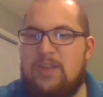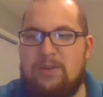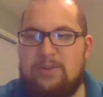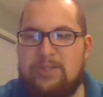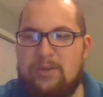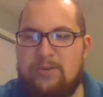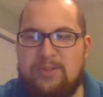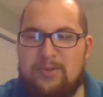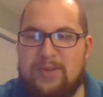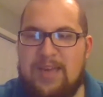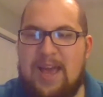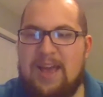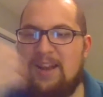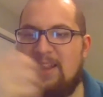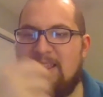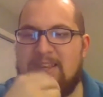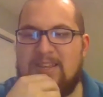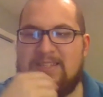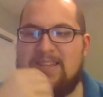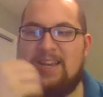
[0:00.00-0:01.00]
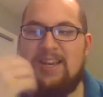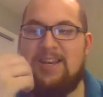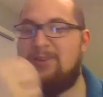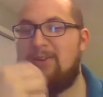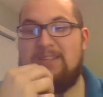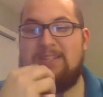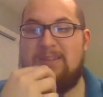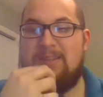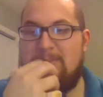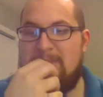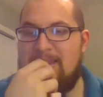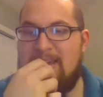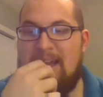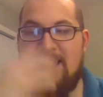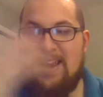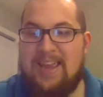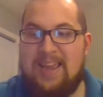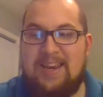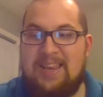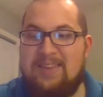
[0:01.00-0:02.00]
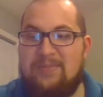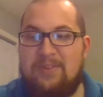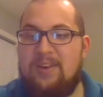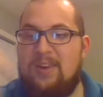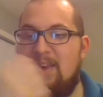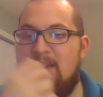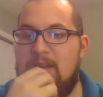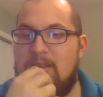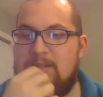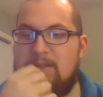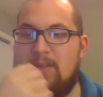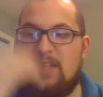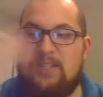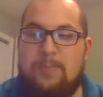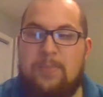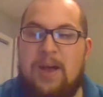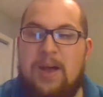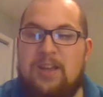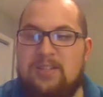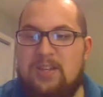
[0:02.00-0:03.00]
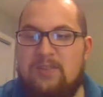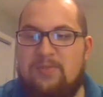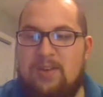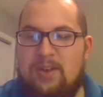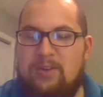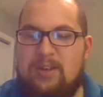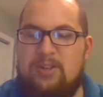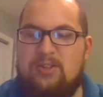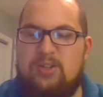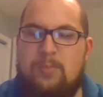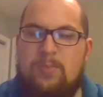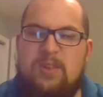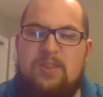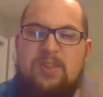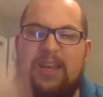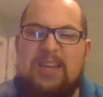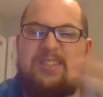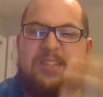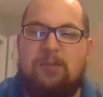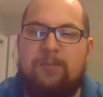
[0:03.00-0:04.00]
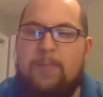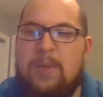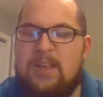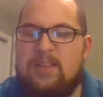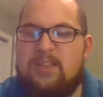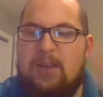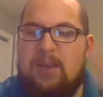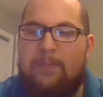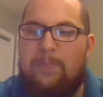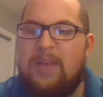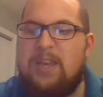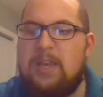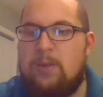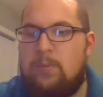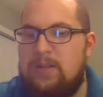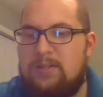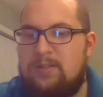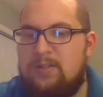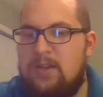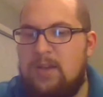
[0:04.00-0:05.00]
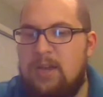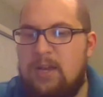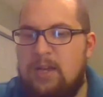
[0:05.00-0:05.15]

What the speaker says: So Gaelic is hilarious to me. I can't even. So that's a positive valuation. But the thing is, it's ambiguous.